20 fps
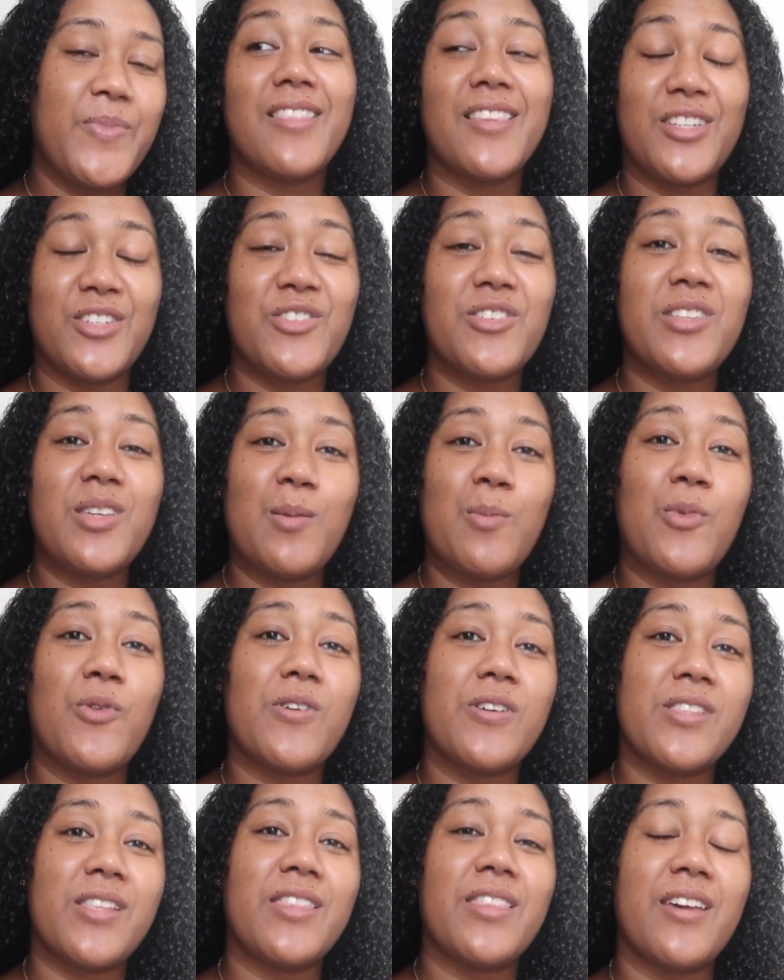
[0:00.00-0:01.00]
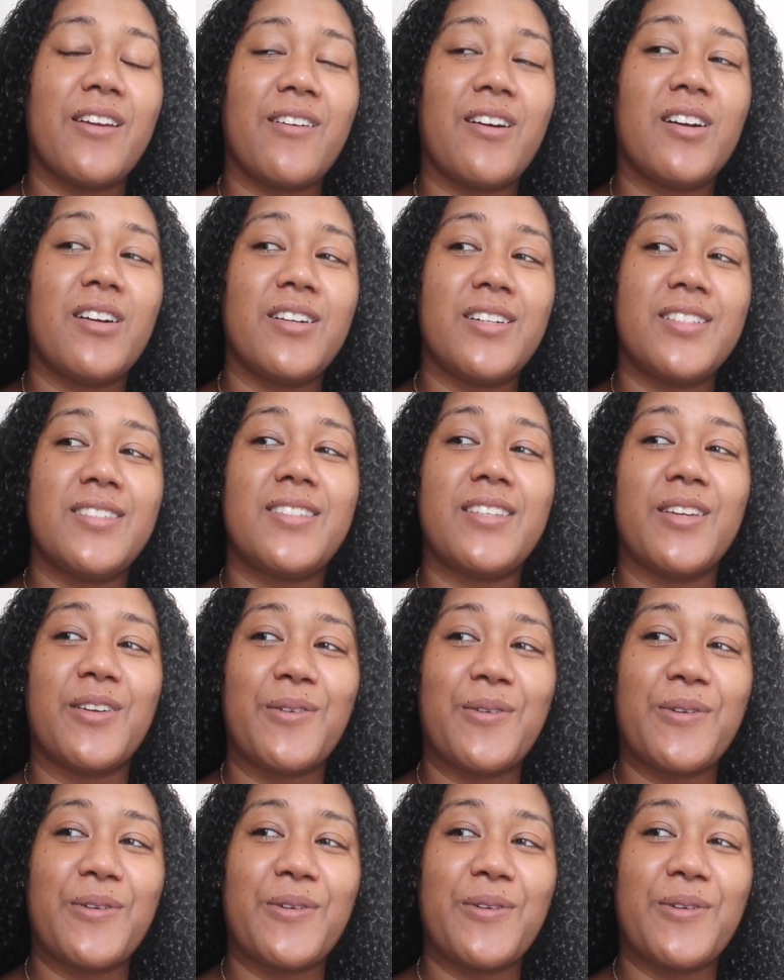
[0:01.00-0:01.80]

literally more than there are in St.